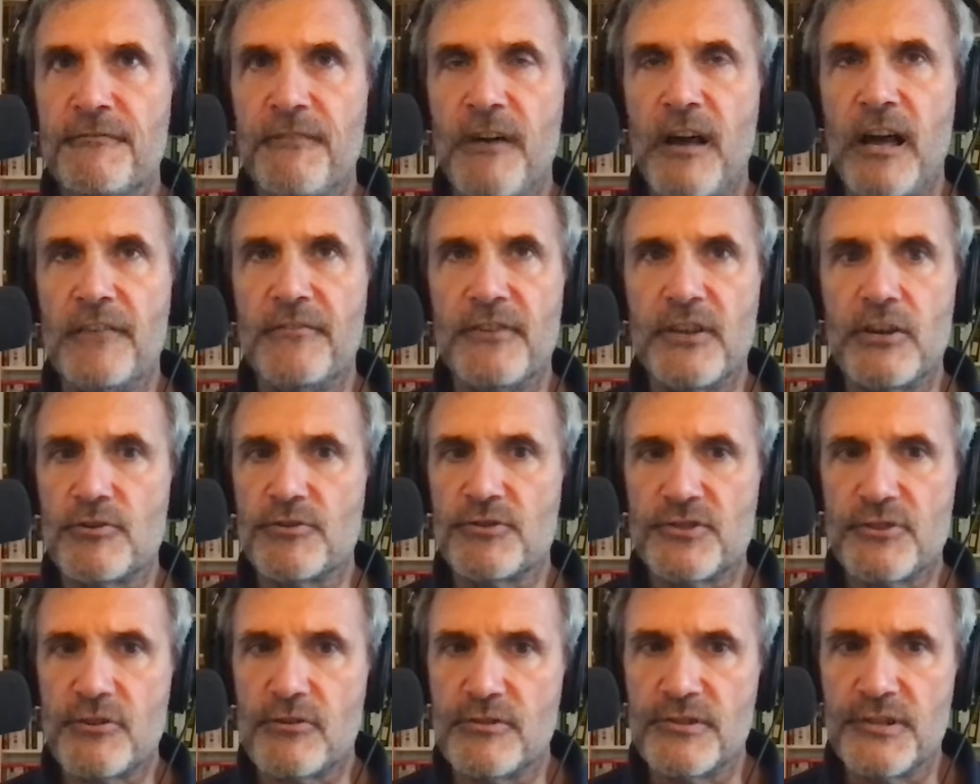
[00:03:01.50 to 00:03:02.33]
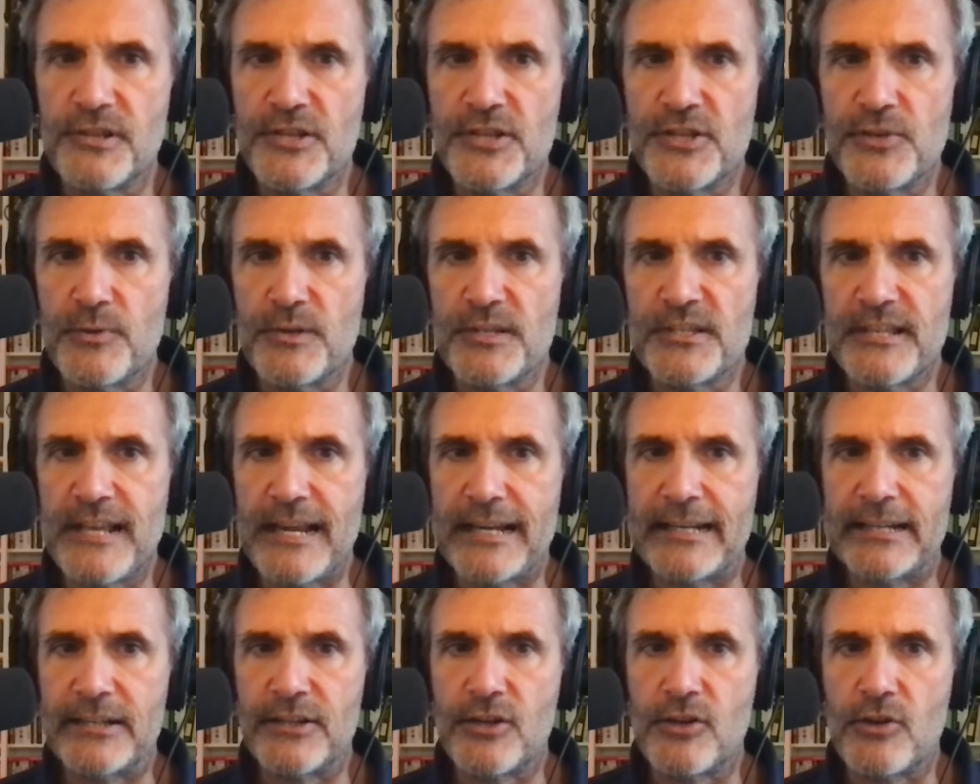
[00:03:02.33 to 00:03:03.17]
Five years turned into a
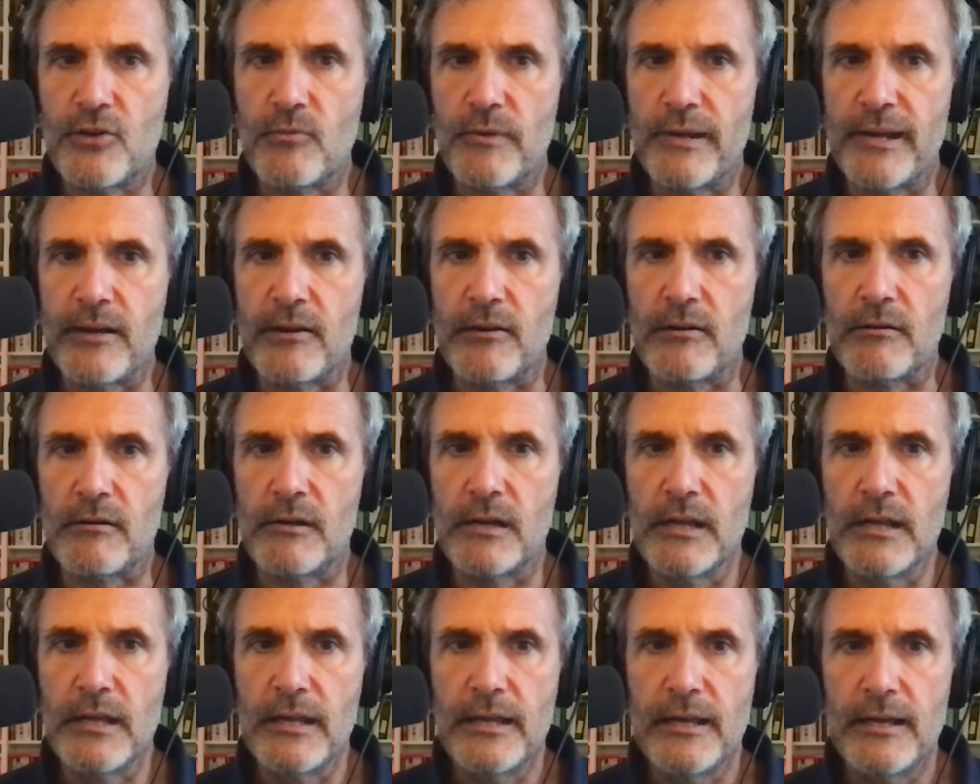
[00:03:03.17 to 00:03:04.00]
second career.